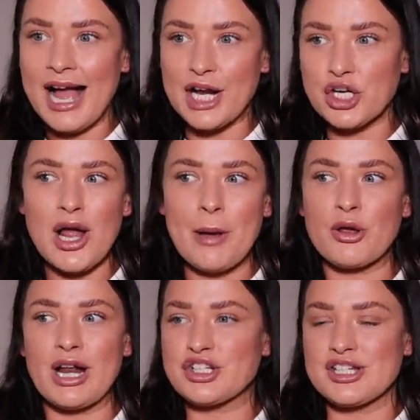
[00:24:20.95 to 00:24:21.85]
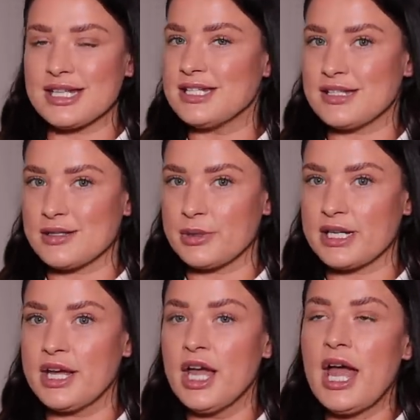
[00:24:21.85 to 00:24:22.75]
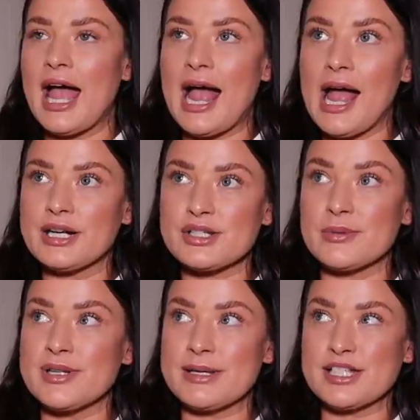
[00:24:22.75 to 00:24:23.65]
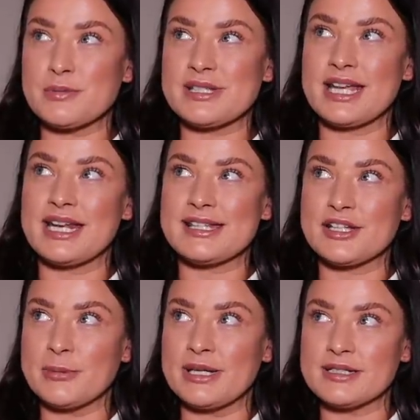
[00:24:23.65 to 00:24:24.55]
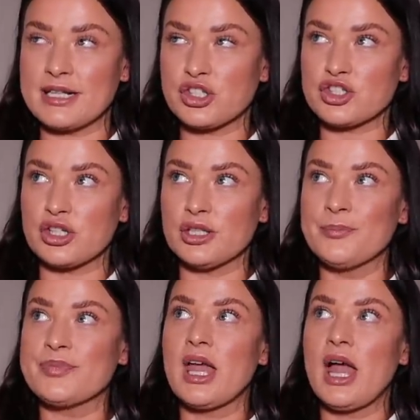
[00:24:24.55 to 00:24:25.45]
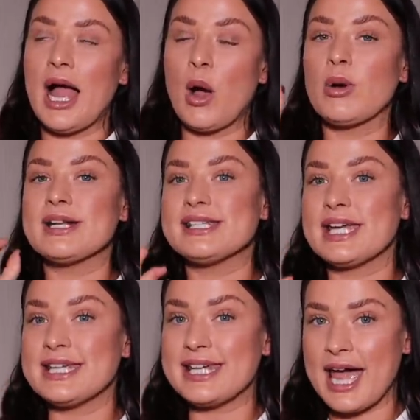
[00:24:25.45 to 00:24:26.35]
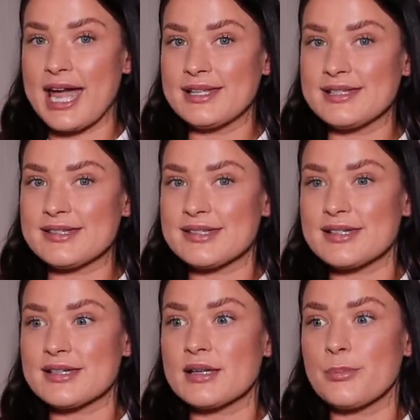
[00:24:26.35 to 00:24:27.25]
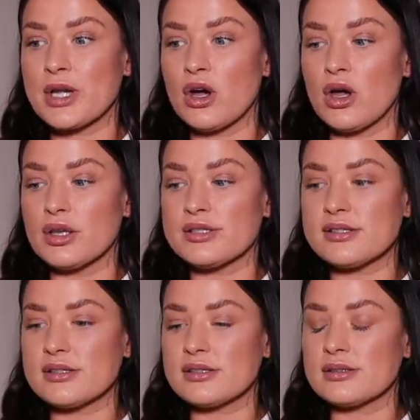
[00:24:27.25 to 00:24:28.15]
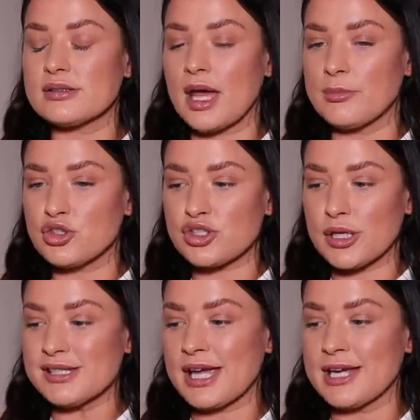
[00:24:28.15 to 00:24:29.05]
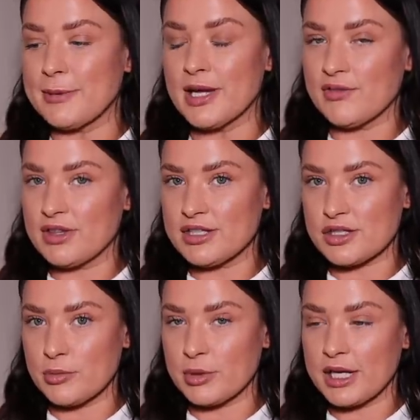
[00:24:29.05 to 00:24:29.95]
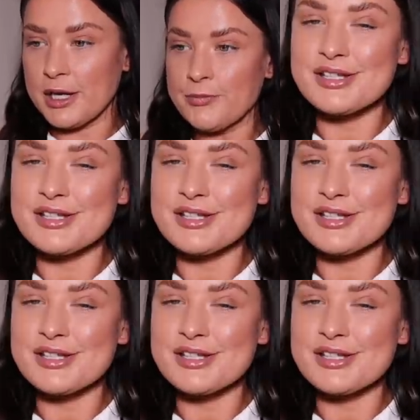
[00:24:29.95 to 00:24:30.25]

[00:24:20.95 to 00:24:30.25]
I don't know how I'm gonna actually send it to somebody. And somebody messaged me saying, is it gonna be international? I wanna say yes, because I'm just so excited about giving this to somebody.